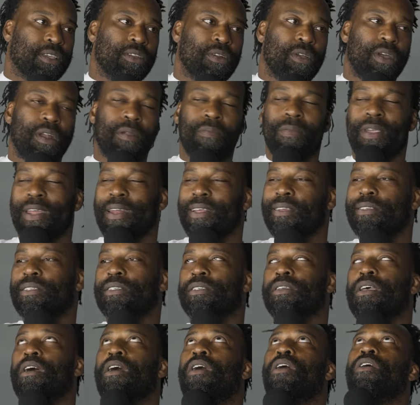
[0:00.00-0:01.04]
You know what I mean? There's
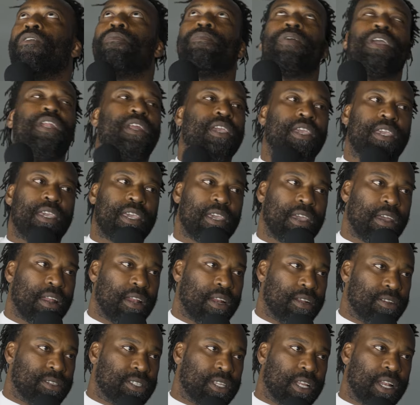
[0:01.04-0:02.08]
so many
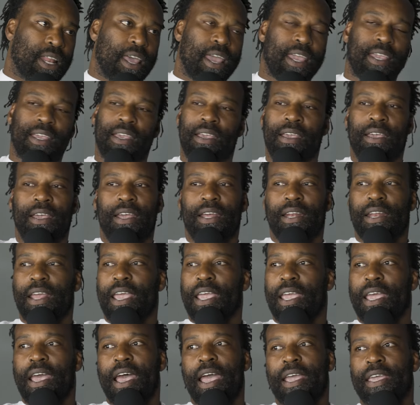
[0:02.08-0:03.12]
killers, and like
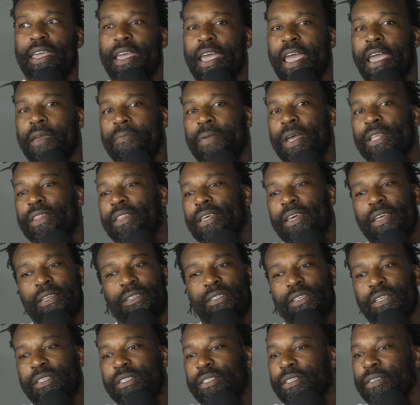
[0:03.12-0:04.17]
they got game. I think
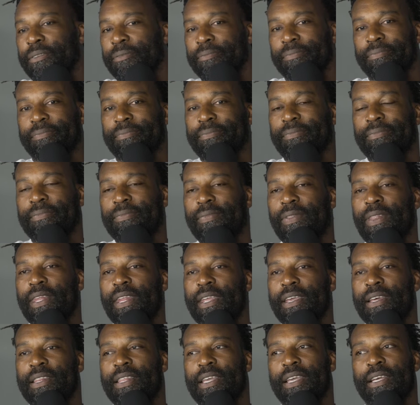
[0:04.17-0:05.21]
just
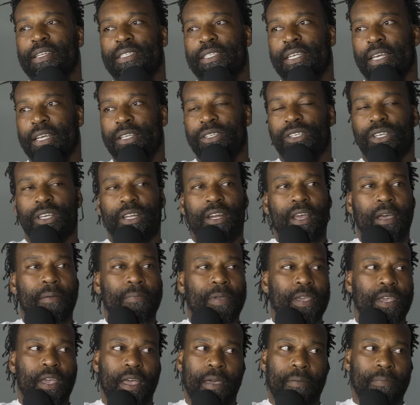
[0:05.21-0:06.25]
the attention
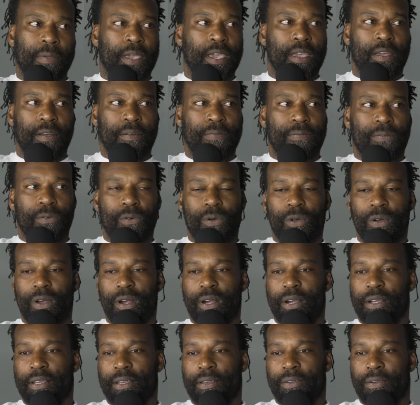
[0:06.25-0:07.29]
I'm here
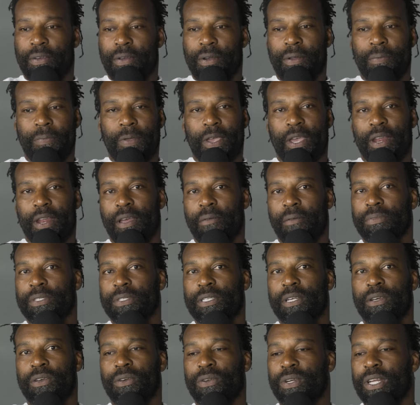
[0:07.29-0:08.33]
for. You know what I mean? I'm
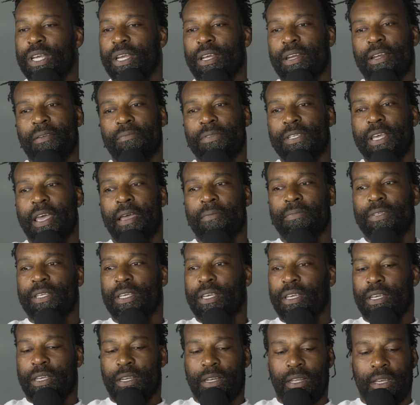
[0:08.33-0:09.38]
tuned in. I'm tapped
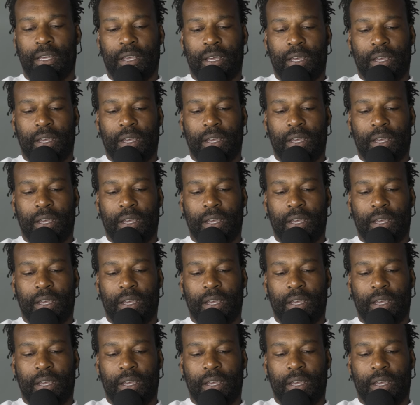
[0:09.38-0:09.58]
in.